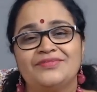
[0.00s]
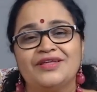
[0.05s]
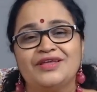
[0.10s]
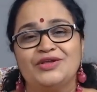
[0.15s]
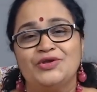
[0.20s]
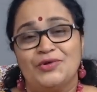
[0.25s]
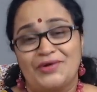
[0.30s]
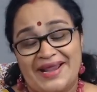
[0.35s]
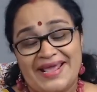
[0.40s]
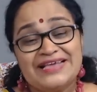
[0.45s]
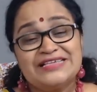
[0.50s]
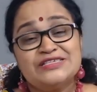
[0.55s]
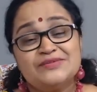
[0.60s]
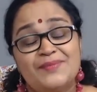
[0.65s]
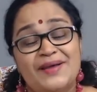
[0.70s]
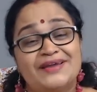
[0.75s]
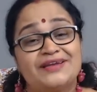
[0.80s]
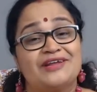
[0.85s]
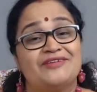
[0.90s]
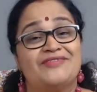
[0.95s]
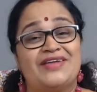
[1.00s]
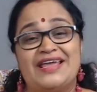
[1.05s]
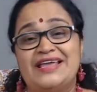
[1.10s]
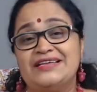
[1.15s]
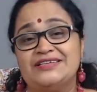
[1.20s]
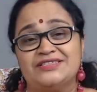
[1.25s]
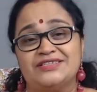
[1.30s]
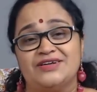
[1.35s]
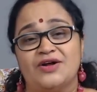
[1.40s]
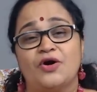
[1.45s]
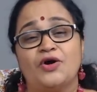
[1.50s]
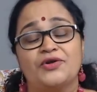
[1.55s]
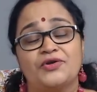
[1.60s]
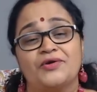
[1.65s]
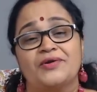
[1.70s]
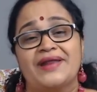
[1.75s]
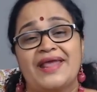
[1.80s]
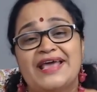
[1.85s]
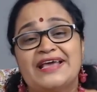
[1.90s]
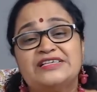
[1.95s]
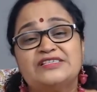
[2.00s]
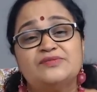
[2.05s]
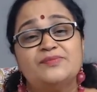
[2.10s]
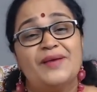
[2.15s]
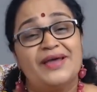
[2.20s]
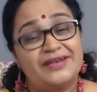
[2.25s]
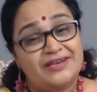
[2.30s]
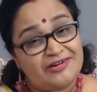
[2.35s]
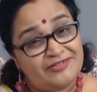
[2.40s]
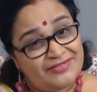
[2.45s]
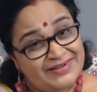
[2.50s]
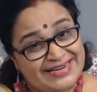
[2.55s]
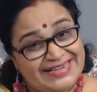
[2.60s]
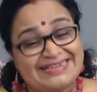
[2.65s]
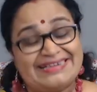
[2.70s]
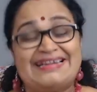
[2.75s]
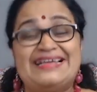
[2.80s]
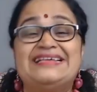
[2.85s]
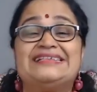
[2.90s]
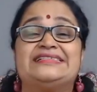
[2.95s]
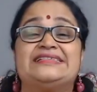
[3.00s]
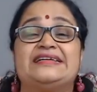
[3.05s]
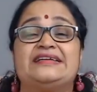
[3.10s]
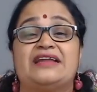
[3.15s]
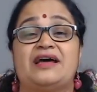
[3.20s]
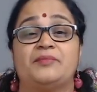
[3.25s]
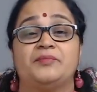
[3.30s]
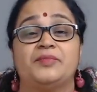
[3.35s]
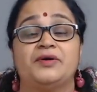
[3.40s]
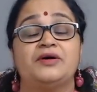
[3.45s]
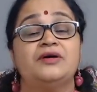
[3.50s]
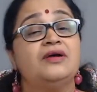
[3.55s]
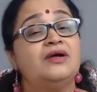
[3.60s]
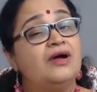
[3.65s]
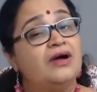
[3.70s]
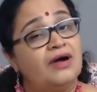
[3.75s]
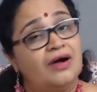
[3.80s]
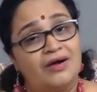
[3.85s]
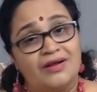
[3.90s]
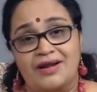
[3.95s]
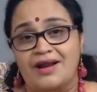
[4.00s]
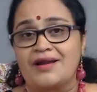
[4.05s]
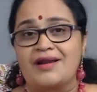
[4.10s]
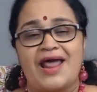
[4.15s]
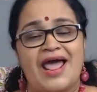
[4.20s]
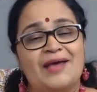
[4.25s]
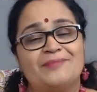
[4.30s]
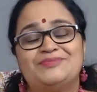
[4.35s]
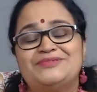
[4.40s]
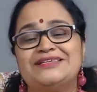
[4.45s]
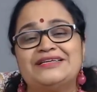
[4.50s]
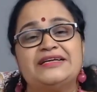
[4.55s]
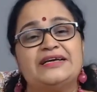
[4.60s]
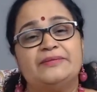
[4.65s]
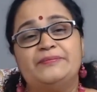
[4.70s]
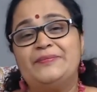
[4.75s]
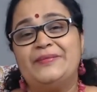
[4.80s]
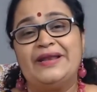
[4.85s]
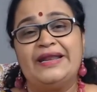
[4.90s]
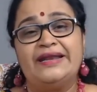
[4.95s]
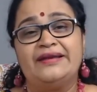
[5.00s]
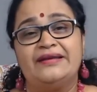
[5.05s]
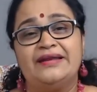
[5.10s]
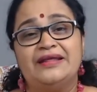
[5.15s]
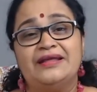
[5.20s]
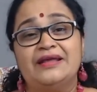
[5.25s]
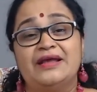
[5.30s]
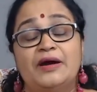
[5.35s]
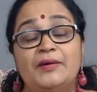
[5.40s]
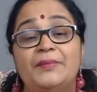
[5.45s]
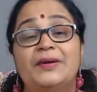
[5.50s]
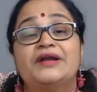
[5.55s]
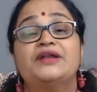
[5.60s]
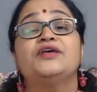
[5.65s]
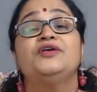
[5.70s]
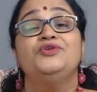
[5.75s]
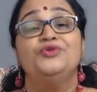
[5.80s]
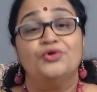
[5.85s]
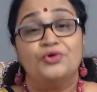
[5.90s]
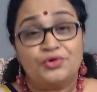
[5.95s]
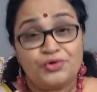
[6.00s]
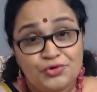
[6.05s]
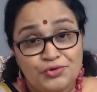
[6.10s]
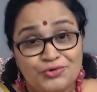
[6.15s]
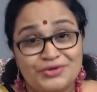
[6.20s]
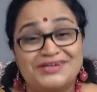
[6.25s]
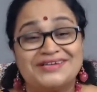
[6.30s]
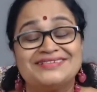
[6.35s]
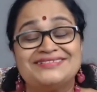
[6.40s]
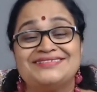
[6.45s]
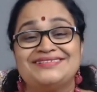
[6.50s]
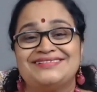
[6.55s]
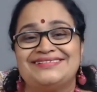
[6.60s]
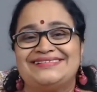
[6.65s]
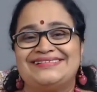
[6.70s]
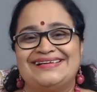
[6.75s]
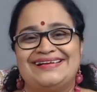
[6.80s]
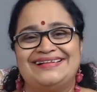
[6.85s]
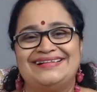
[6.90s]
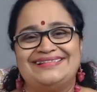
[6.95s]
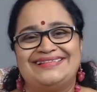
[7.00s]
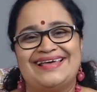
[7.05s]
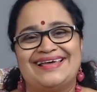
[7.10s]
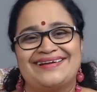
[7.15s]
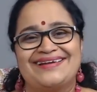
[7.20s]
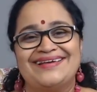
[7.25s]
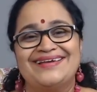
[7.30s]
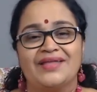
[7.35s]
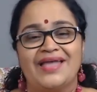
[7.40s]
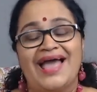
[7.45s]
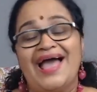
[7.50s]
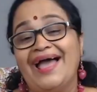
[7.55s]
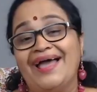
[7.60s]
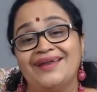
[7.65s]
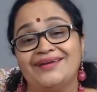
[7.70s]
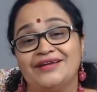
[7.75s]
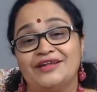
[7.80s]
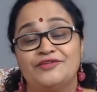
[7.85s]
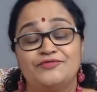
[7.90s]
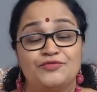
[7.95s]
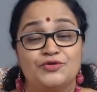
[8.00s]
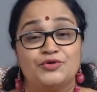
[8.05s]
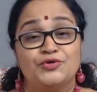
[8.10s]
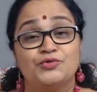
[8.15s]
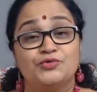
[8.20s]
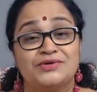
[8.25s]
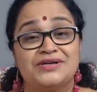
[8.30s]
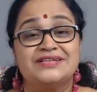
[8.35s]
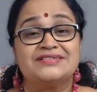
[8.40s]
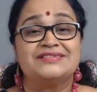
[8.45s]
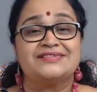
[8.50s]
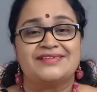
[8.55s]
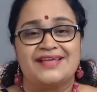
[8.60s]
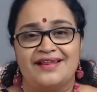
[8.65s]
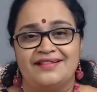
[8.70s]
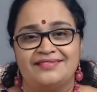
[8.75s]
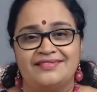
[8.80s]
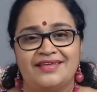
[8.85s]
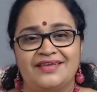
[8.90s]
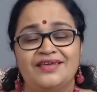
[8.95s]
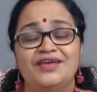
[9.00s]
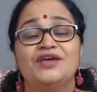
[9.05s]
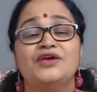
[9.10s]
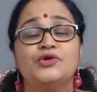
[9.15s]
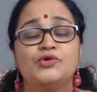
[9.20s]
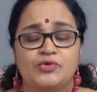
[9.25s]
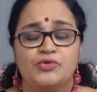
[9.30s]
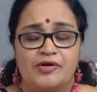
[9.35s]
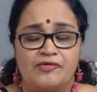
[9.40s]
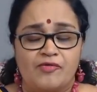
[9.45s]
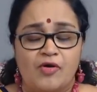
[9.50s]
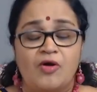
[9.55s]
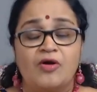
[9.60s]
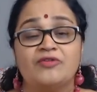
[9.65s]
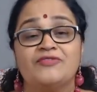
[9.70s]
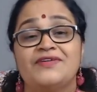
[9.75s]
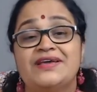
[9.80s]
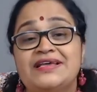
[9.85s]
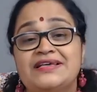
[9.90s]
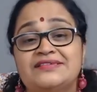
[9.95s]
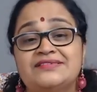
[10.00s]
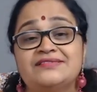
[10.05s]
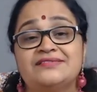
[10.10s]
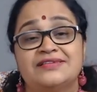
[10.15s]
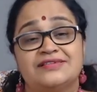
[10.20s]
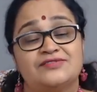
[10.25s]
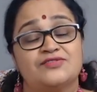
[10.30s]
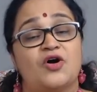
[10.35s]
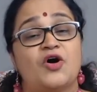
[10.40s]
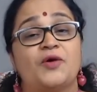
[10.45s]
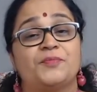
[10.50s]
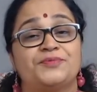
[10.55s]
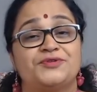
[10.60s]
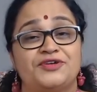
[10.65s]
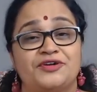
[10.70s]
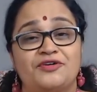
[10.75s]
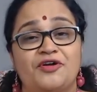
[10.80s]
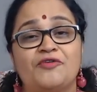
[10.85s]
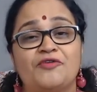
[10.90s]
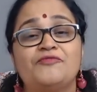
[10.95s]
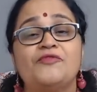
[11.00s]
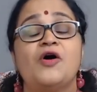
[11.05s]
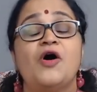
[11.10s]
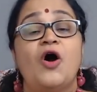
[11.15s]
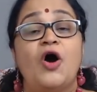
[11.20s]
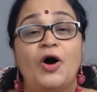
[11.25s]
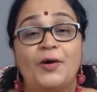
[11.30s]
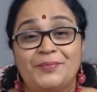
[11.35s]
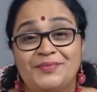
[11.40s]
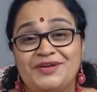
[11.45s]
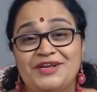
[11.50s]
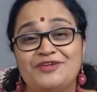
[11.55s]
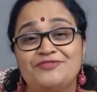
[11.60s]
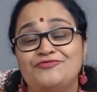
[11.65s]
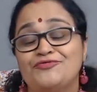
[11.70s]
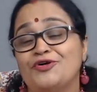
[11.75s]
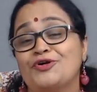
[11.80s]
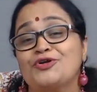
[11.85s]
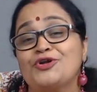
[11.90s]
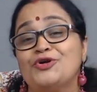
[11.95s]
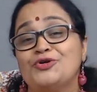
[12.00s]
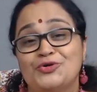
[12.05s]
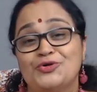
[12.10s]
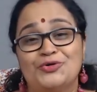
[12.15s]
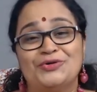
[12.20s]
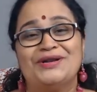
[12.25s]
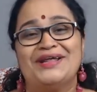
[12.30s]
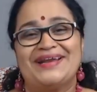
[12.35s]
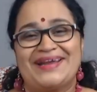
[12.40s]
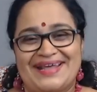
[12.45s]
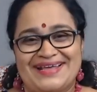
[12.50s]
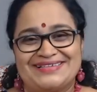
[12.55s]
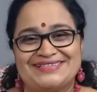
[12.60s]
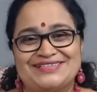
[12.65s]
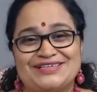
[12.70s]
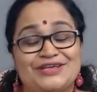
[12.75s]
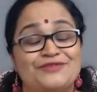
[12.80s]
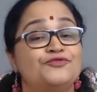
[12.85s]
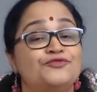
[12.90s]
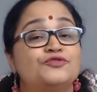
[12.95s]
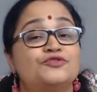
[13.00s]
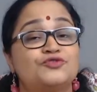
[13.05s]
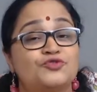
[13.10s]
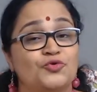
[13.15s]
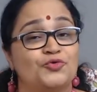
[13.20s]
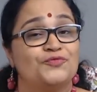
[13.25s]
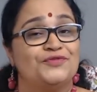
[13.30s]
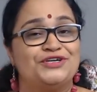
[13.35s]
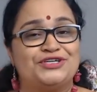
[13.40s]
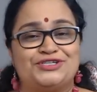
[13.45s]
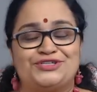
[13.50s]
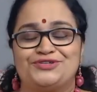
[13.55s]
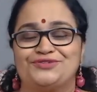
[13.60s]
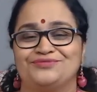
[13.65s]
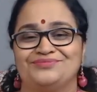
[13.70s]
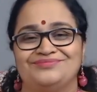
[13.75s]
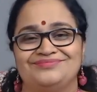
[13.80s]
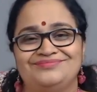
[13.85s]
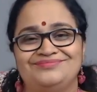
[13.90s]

Your eggs might have aged or your eggs might have decreased in number or are absent completely, but your uterus is still there. And if your uterus is healthy, you have always this option of opting for donor eggs if you so wish to.